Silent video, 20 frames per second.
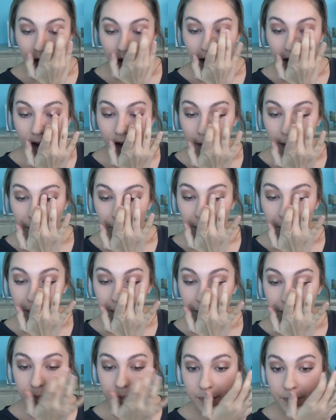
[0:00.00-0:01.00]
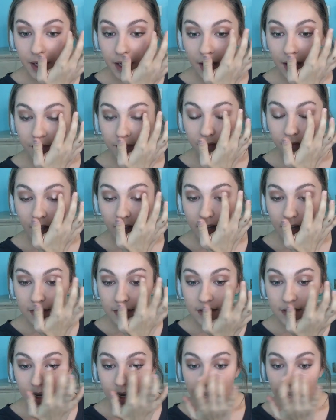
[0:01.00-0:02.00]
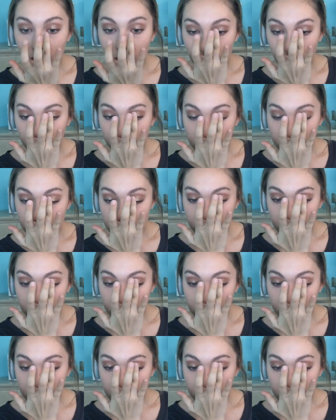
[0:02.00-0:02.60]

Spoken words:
But I find out...